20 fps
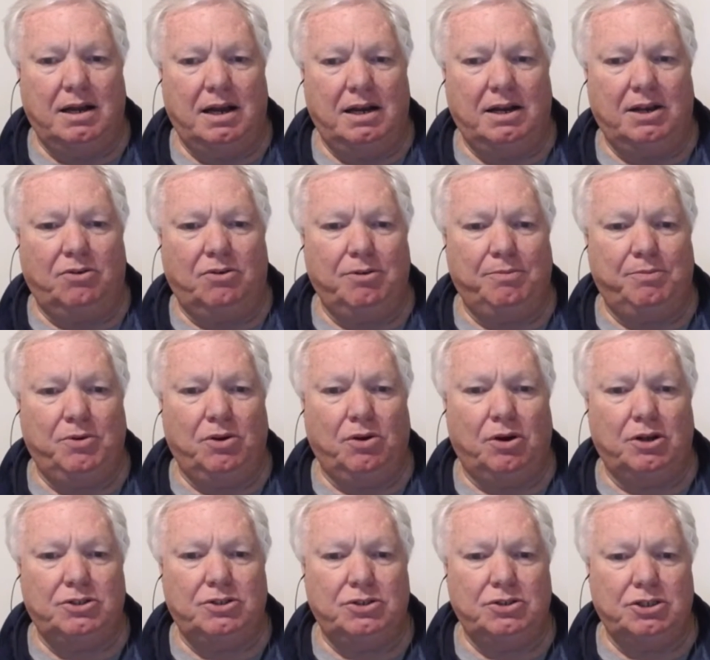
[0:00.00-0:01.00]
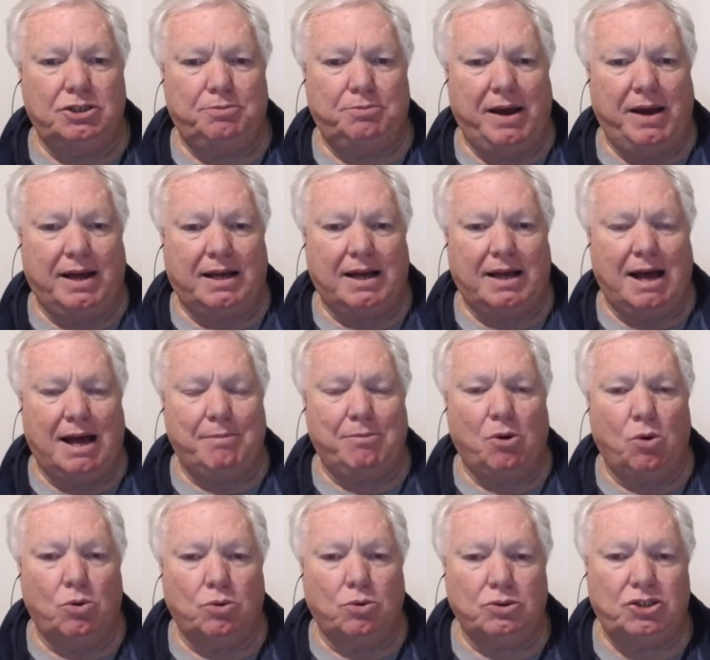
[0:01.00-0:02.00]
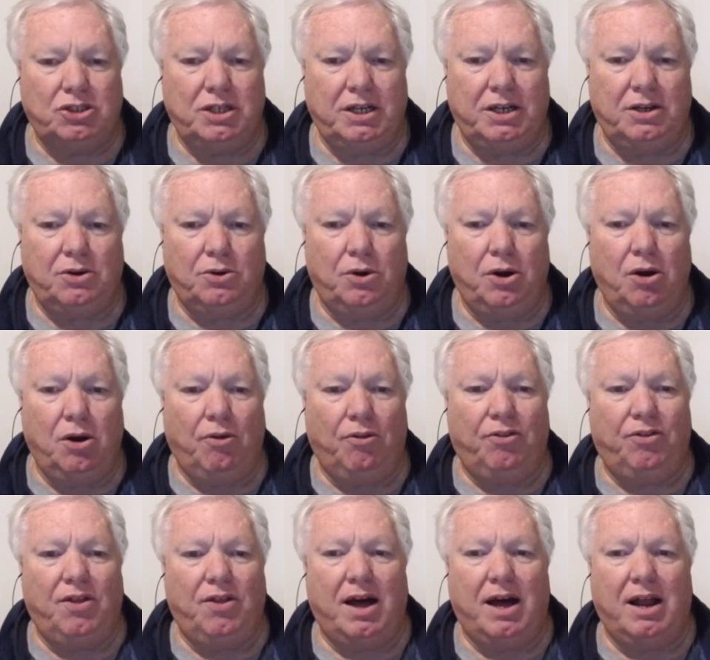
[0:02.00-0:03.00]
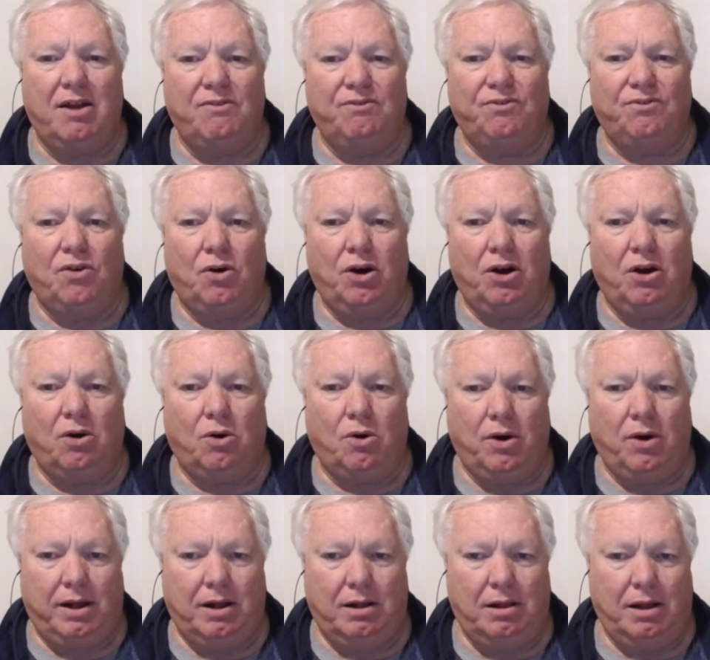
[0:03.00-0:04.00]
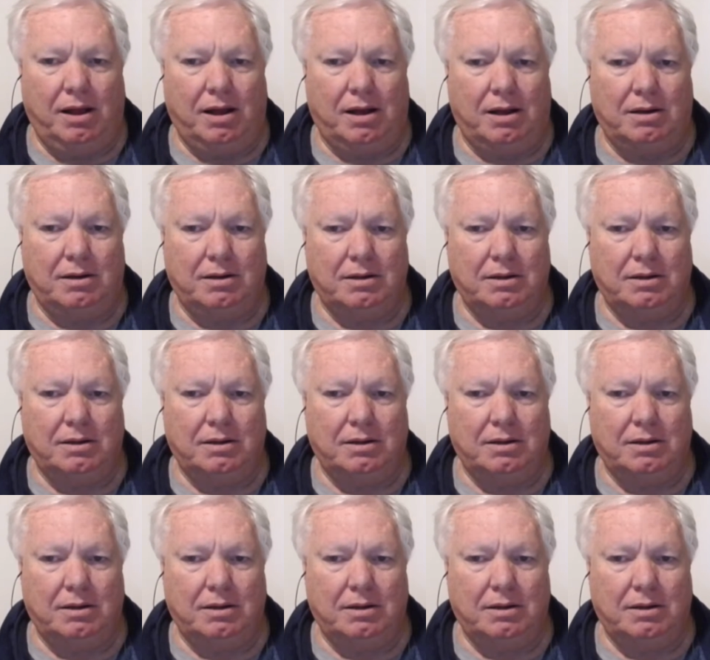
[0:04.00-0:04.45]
an encrypted iTunes backup, or sync your health data via iCloud.